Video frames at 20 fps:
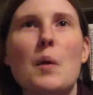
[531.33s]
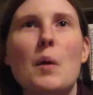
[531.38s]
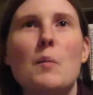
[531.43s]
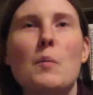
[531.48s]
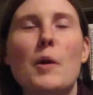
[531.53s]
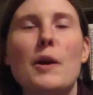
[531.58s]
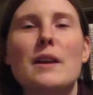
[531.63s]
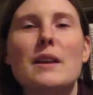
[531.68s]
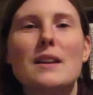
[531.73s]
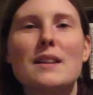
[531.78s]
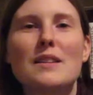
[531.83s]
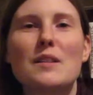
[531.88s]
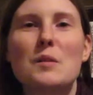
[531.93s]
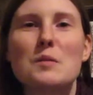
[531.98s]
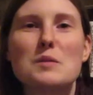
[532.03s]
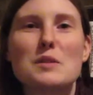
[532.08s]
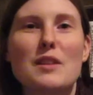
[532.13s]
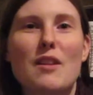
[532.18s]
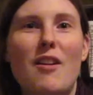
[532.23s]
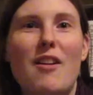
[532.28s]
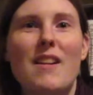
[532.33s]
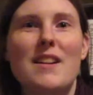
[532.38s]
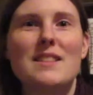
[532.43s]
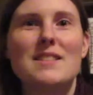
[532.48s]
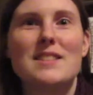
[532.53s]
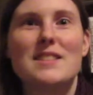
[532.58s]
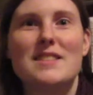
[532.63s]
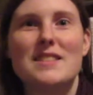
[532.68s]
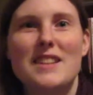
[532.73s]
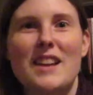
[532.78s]
breaking those
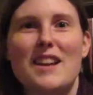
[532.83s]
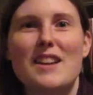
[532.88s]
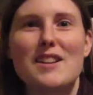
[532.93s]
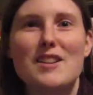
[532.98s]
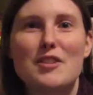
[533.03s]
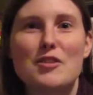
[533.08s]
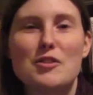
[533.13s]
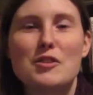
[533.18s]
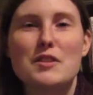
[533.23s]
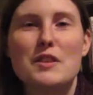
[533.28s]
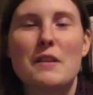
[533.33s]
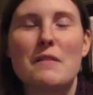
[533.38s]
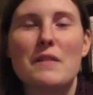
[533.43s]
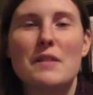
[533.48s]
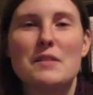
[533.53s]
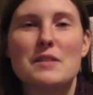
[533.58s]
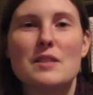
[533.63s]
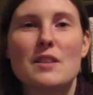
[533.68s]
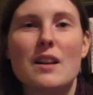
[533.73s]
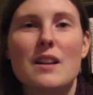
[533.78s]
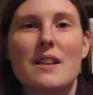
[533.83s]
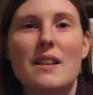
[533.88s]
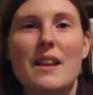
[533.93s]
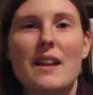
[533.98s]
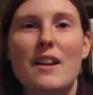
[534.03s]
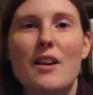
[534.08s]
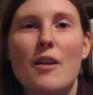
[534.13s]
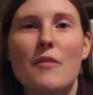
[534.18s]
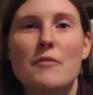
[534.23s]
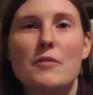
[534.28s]
lines and taking yourself outside of
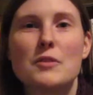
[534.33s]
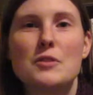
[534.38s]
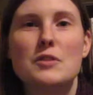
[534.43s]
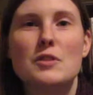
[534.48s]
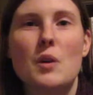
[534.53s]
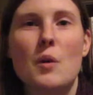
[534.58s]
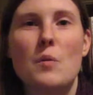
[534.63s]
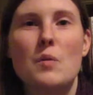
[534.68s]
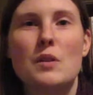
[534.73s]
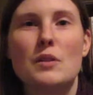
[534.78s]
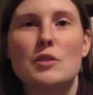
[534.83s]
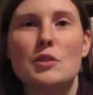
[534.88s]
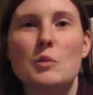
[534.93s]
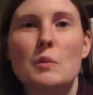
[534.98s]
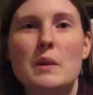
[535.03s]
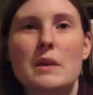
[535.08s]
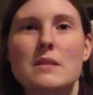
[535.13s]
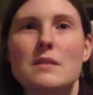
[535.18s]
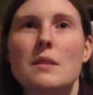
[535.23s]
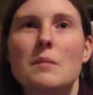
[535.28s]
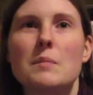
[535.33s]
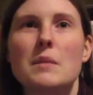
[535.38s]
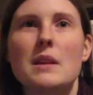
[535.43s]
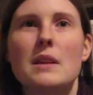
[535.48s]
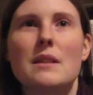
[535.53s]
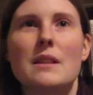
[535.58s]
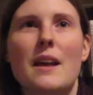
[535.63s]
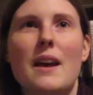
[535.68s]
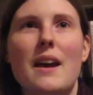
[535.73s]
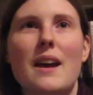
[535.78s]
that comfort zone and doing
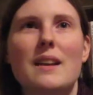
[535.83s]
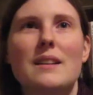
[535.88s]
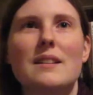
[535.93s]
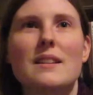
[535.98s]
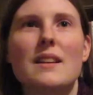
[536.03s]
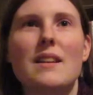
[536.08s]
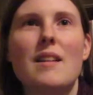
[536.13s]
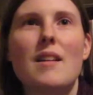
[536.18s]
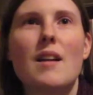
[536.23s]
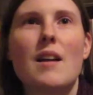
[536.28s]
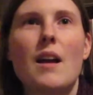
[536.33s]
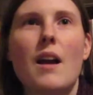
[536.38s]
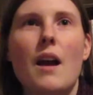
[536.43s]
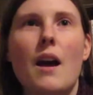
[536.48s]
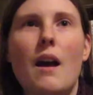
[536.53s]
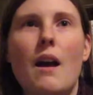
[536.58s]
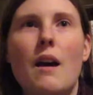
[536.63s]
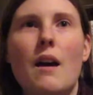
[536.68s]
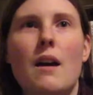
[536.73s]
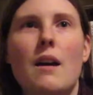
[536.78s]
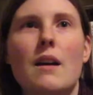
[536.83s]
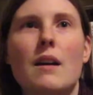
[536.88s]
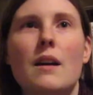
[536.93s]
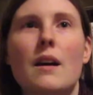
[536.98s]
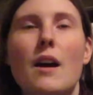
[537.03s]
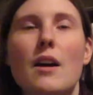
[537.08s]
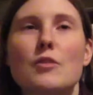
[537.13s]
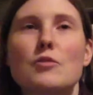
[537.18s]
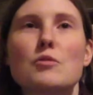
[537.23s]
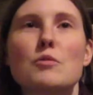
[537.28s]
something that
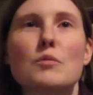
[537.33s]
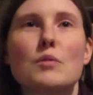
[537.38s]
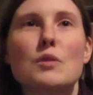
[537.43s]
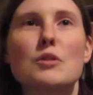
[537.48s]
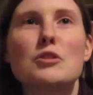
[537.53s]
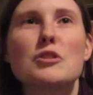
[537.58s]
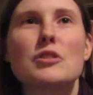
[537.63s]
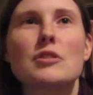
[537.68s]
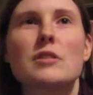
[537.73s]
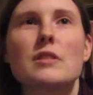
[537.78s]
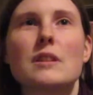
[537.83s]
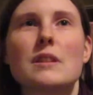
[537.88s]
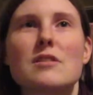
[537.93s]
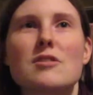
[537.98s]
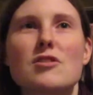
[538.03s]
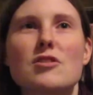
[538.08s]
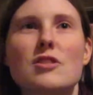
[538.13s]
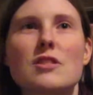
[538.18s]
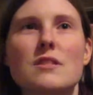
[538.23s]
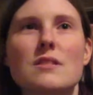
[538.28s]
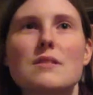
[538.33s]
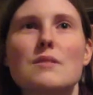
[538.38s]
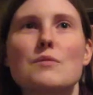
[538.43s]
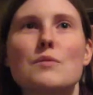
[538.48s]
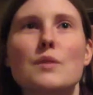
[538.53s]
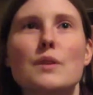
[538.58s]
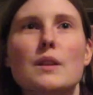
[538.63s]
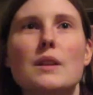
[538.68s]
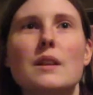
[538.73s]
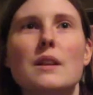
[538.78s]
controversial. That's just
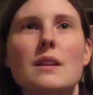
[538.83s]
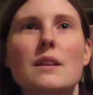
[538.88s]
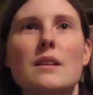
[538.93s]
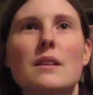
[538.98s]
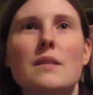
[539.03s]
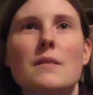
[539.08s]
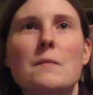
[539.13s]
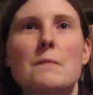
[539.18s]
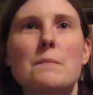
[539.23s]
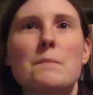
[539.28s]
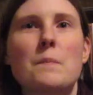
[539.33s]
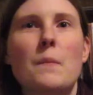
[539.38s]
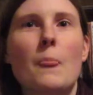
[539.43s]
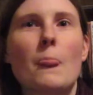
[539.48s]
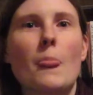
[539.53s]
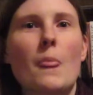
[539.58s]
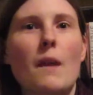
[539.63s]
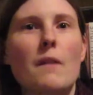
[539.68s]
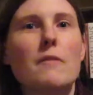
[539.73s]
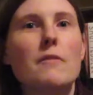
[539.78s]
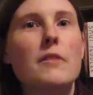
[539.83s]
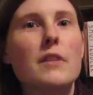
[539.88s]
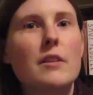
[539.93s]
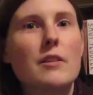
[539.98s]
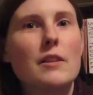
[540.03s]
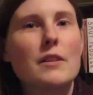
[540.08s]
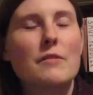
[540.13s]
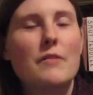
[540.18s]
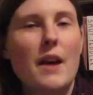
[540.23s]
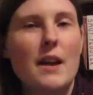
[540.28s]
really
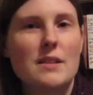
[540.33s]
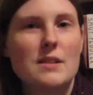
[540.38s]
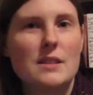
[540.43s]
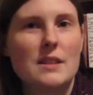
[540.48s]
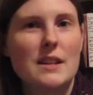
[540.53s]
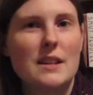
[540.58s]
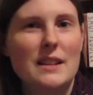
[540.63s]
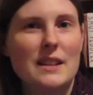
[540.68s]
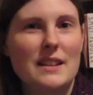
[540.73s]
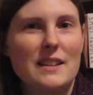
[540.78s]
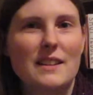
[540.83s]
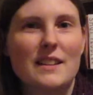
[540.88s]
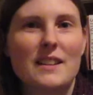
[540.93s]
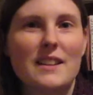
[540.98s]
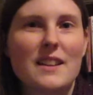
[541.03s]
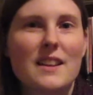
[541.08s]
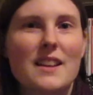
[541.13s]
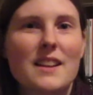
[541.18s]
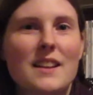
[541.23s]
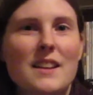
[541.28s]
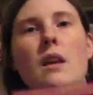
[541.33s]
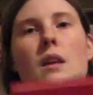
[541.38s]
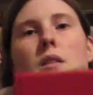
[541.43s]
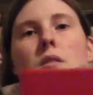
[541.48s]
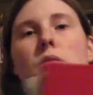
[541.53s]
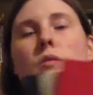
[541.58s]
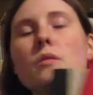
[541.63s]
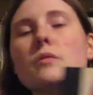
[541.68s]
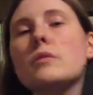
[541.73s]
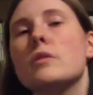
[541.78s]
very fascinating.
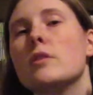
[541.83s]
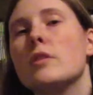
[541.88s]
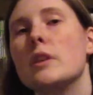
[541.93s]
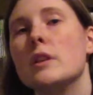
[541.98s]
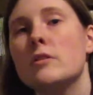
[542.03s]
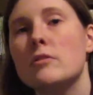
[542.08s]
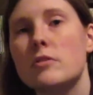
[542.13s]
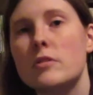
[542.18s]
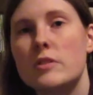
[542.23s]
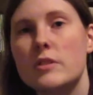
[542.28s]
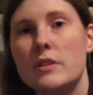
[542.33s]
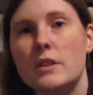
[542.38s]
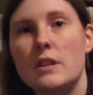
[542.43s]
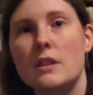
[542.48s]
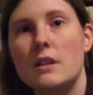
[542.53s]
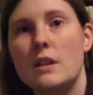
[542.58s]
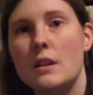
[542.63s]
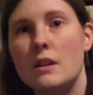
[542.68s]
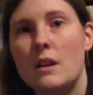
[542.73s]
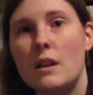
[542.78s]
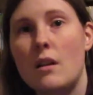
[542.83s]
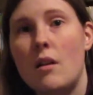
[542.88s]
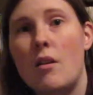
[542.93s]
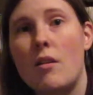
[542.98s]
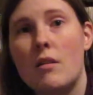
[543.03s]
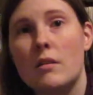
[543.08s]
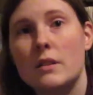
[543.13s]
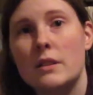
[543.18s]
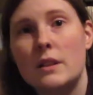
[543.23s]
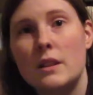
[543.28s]
So if you're interested at
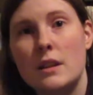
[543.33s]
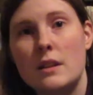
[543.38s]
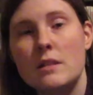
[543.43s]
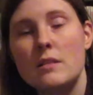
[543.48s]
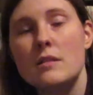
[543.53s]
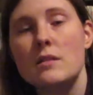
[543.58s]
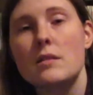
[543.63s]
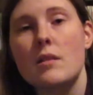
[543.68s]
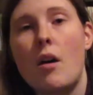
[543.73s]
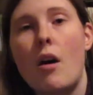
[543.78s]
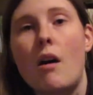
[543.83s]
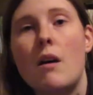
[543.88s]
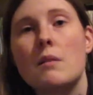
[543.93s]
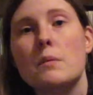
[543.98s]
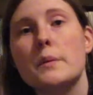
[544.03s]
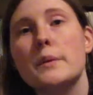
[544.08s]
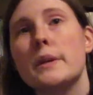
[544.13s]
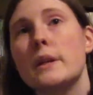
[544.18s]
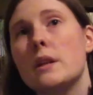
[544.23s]
all in this, I would